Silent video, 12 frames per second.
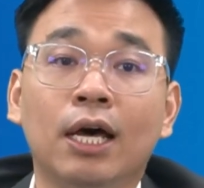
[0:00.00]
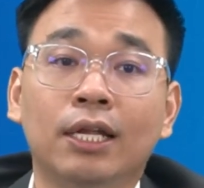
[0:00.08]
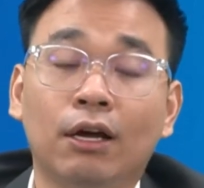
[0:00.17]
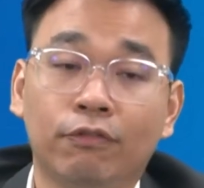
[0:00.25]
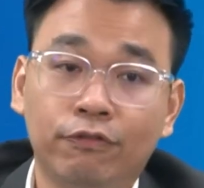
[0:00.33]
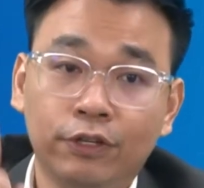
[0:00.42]

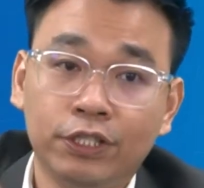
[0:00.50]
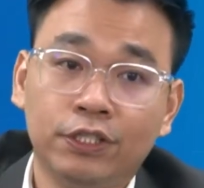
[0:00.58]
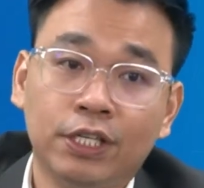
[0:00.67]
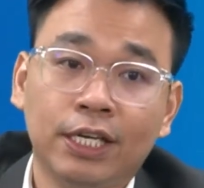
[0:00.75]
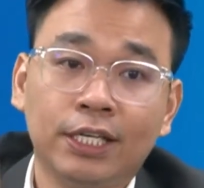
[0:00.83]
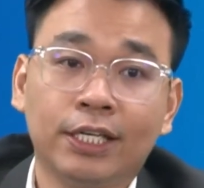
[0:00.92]
Now,
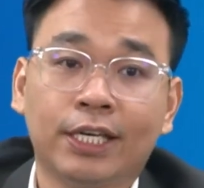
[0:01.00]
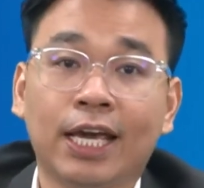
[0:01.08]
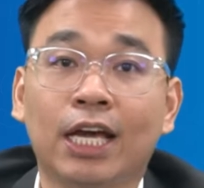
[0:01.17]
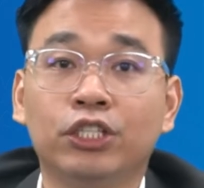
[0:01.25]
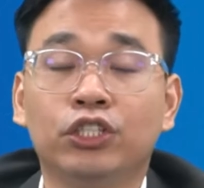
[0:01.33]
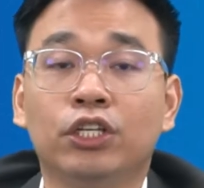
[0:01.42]
first,
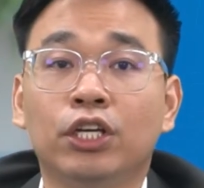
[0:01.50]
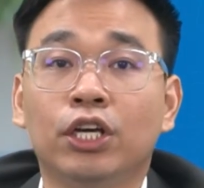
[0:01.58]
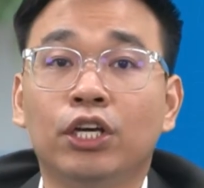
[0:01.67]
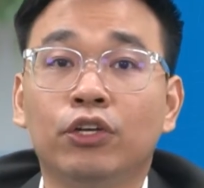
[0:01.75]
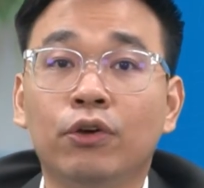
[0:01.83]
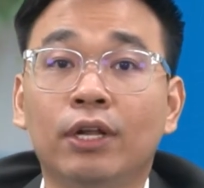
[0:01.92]
cash.
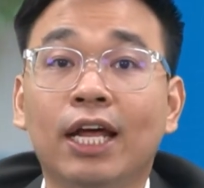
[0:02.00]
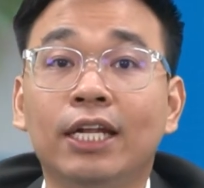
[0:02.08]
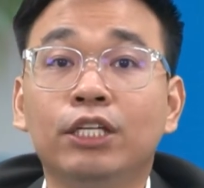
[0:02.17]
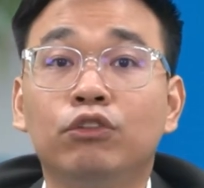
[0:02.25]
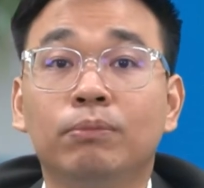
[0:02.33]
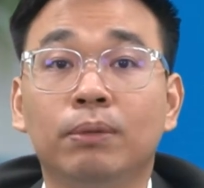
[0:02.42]
You are
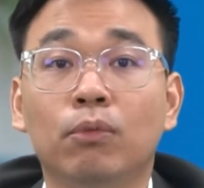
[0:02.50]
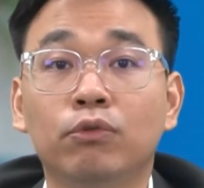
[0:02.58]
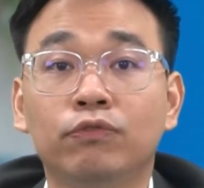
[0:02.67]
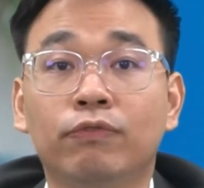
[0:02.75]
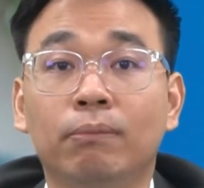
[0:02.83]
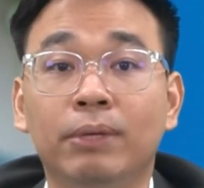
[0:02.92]
likely to be
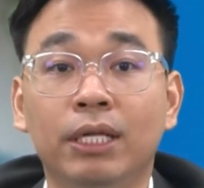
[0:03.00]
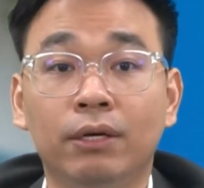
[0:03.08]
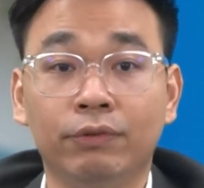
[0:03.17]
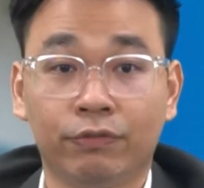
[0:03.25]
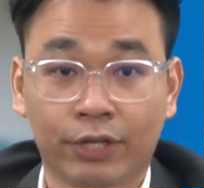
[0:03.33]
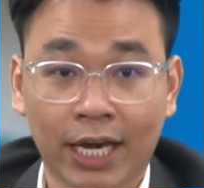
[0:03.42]
most familiar
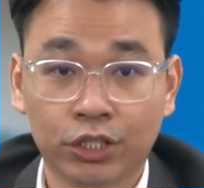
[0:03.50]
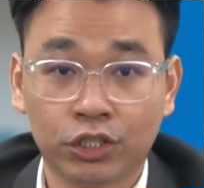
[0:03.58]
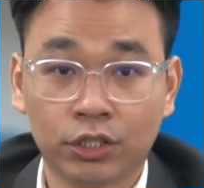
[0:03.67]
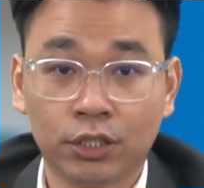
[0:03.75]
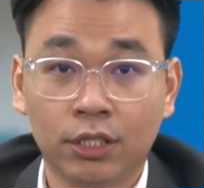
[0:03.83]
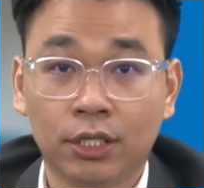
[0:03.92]
with
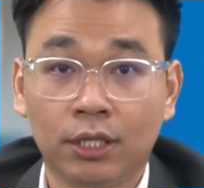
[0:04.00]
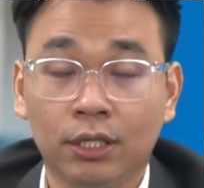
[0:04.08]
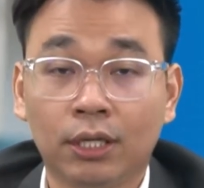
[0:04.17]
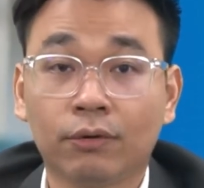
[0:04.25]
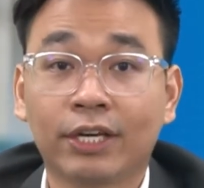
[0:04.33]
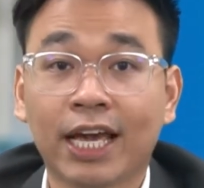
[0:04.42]
cash.
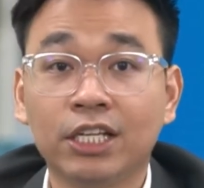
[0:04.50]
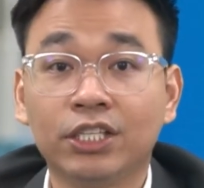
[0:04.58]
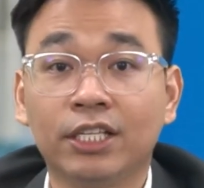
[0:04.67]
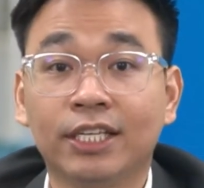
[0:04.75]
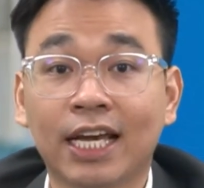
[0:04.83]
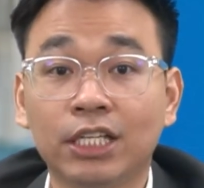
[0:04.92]
Now, cash
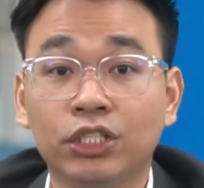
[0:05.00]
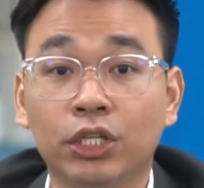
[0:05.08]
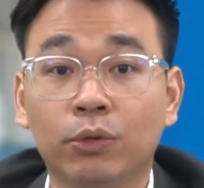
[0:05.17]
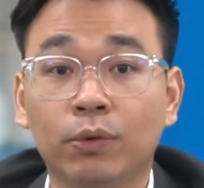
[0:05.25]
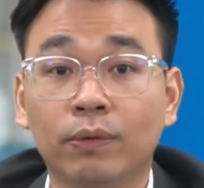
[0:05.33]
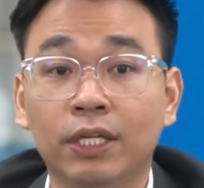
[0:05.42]
and cash
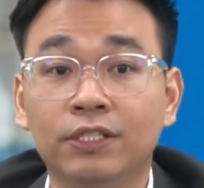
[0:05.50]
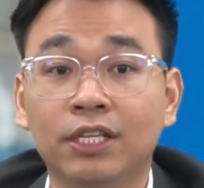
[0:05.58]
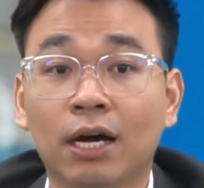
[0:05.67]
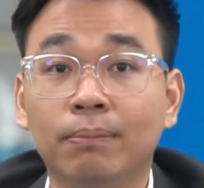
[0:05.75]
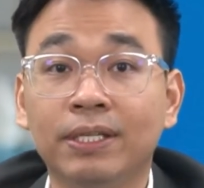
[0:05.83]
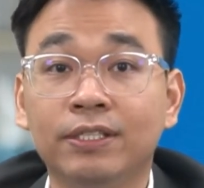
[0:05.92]

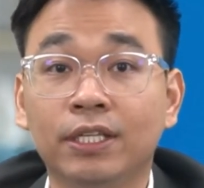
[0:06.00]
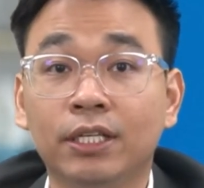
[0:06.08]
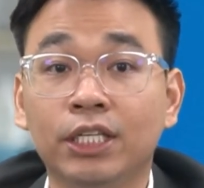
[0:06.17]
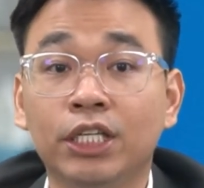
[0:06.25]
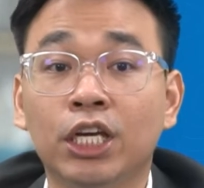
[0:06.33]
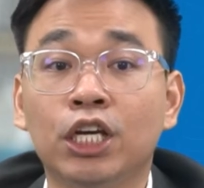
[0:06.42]
equivalents are
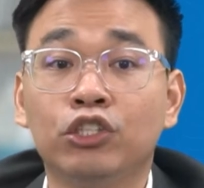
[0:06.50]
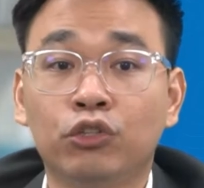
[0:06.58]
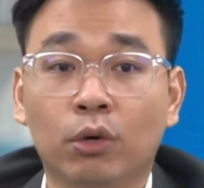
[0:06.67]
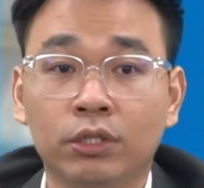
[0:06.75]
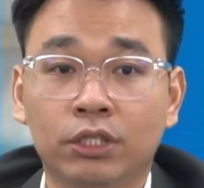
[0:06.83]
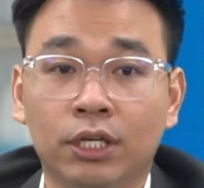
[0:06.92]
basically
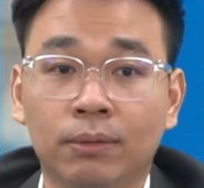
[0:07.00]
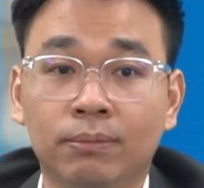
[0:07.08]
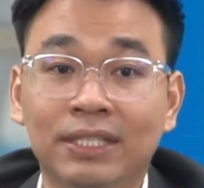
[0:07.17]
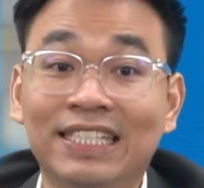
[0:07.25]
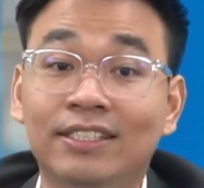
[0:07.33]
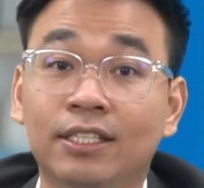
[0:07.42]

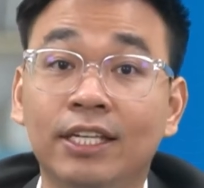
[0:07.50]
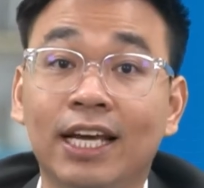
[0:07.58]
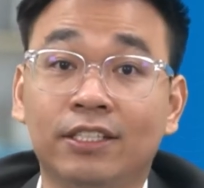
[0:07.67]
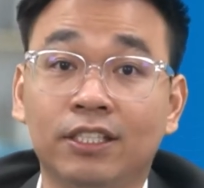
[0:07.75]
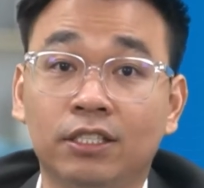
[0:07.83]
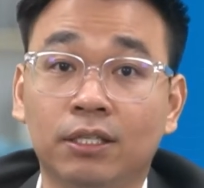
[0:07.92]
short-term, easily
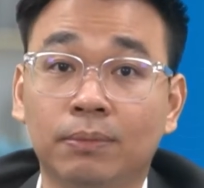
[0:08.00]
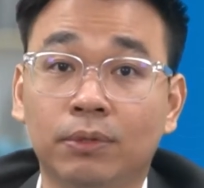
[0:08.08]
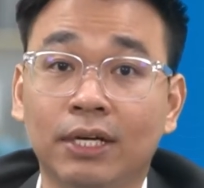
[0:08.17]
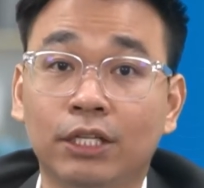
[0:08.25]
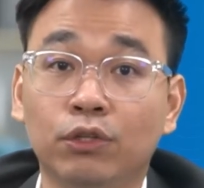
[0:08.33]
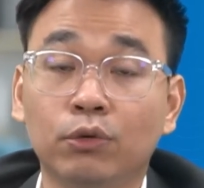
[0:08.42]

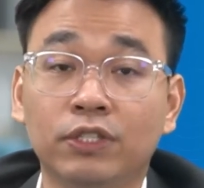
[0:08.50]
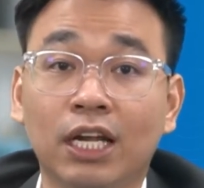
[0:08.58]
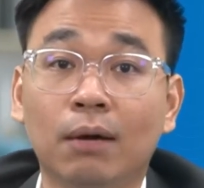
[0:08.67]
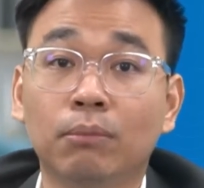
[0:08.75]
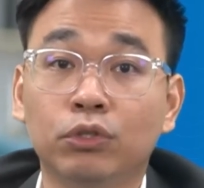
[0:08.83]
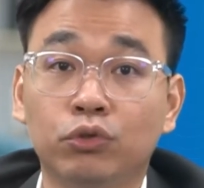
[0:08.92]
accessible, and those that
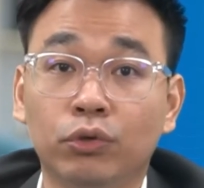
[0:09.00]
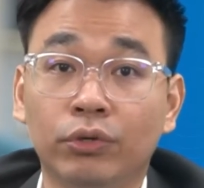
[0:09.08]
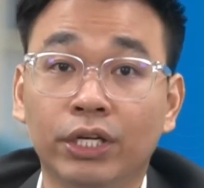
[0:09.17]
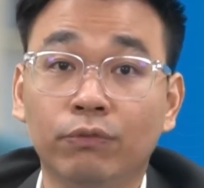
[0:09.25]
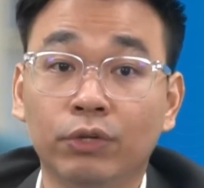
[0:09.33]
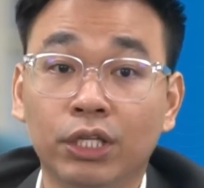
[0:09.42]
are
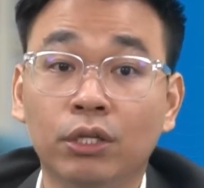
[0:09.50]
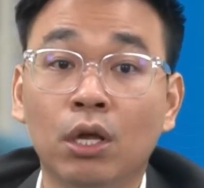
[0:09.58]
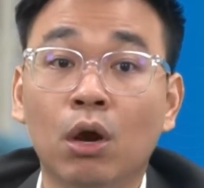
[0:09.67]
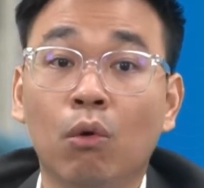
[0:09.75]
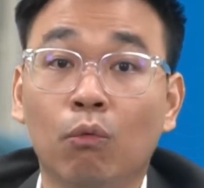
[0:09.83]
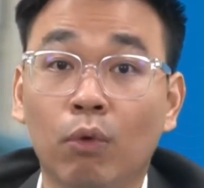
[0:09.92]
maturing within
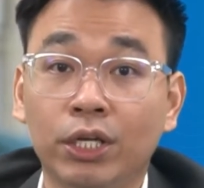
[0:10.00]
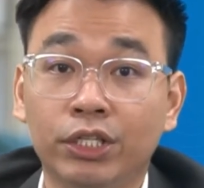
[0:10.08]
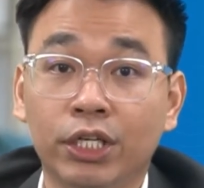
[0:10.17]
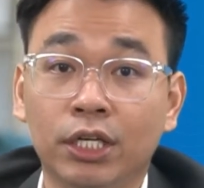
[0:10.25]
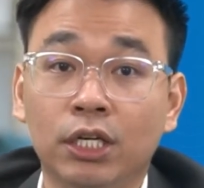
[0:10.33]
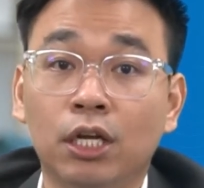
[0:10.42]
1
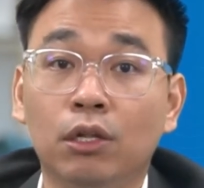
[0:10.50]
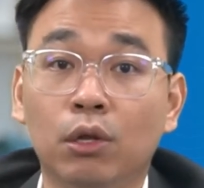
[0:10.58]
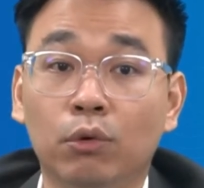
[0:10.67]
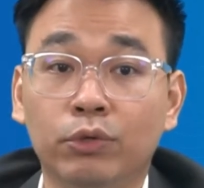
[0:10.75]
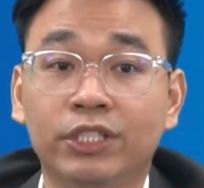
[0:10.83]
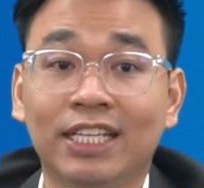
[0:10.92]
year
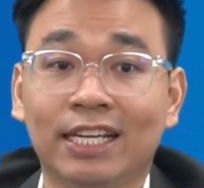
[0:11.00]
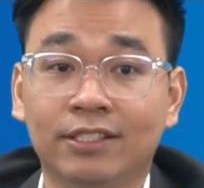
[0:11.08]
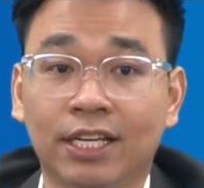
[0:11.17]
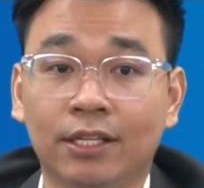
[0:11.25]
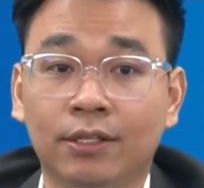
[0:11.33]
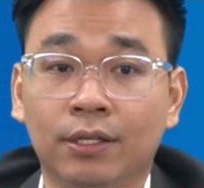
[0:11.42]
low-risk
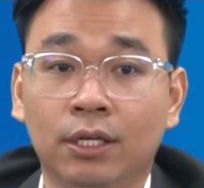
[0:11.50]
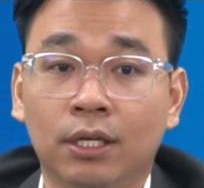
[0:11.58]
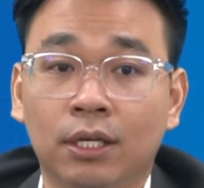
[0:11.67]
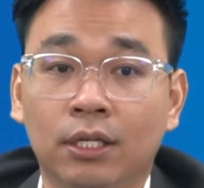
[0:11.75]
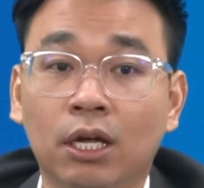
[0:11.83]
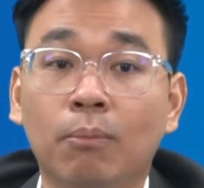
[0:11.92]
asset.
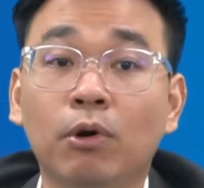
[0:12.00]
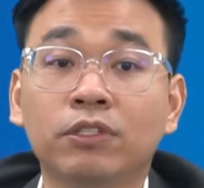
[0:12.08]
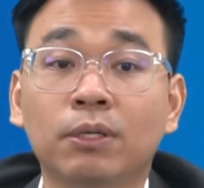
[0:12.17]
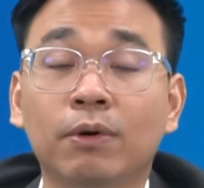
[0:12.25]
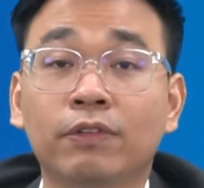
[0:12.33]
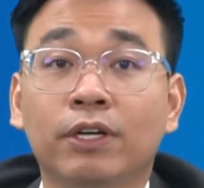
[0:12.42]
Now, among
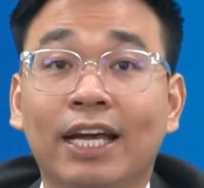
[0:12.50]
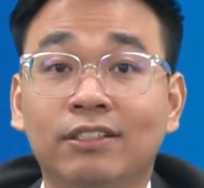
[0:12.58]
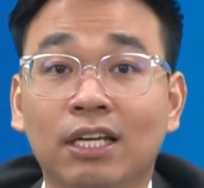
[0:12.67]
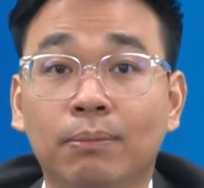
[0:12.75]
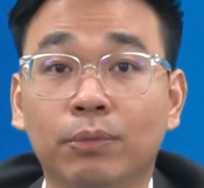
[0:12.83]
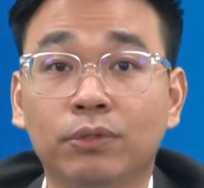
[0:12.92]
some of the
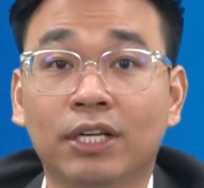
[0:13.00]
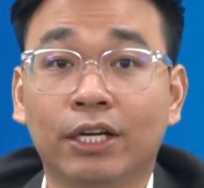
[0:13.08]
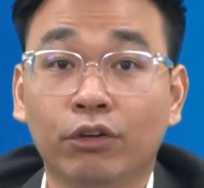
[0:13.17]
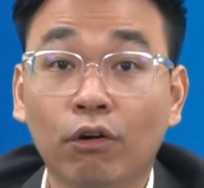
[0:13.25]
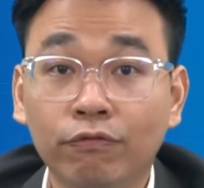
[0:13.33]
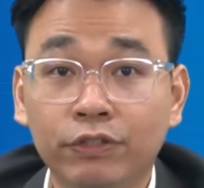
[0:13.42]
examples are
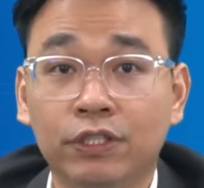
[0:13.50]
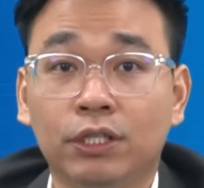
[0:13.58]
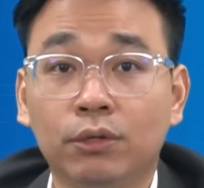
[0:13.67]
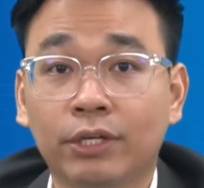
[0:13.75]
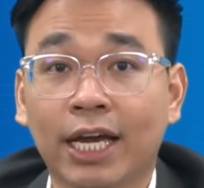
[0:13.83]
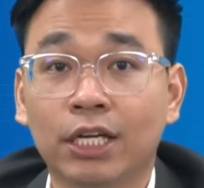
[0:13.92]
your
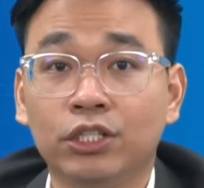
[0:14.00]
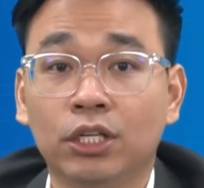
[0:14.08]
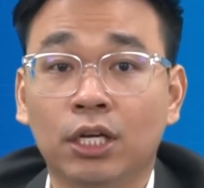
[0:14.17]
physical cash,